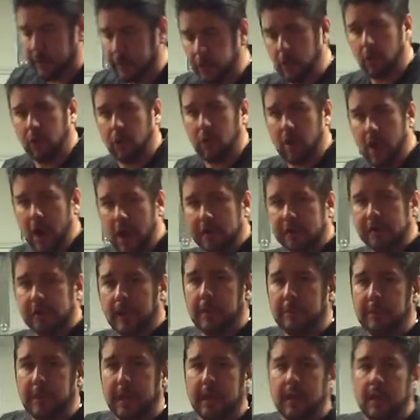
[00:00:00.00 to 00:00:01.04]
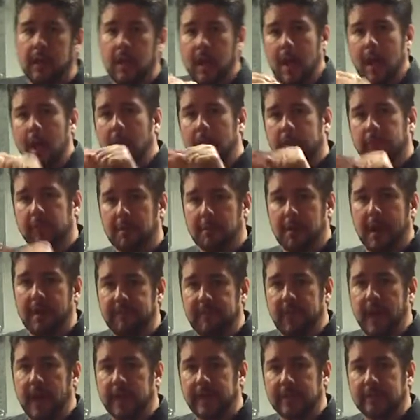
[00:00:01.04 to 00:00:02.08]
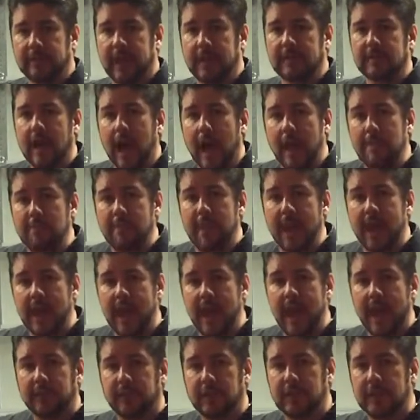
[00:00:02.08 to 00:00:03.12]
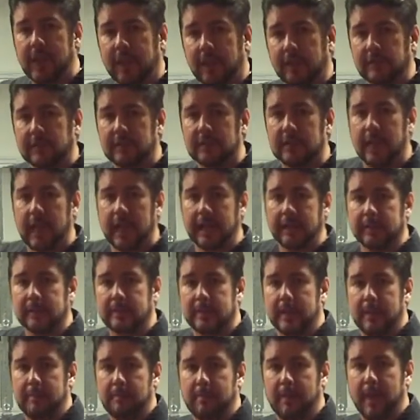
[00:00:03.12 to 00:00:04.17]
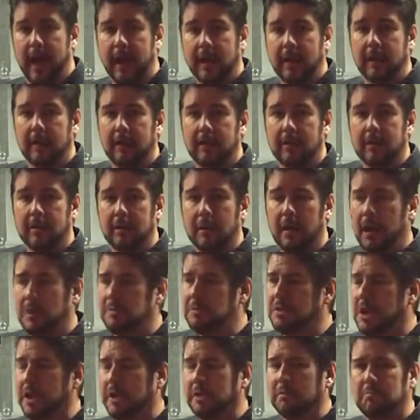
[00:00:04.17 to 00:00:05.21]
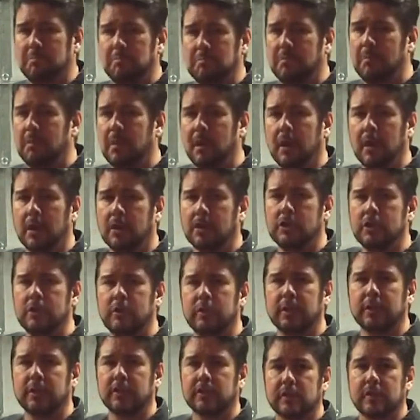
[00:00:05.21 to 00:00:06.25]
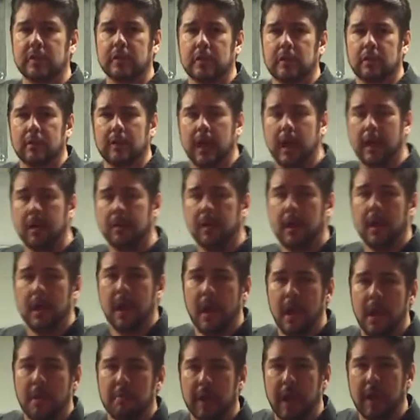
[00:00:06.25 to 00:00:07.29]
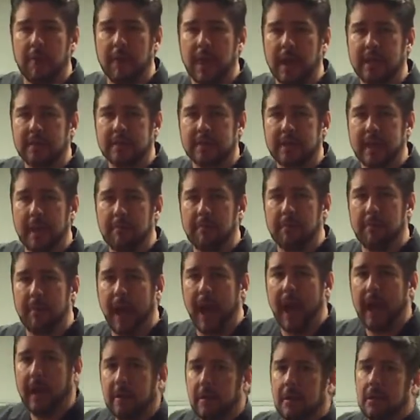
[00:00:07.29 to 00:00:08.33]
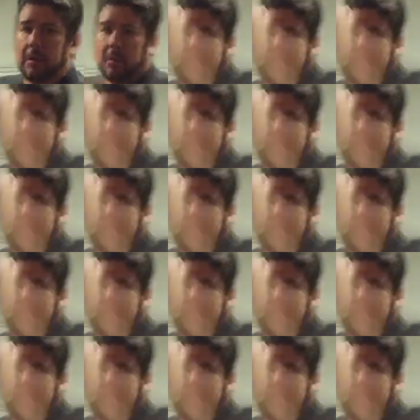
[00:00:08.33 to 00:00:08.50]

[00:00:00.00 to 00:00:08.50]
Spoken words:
to throw a cross on me from my fighting stance. I may have to take a slight step back. I'm talking 2 inches, okay? But I may step back,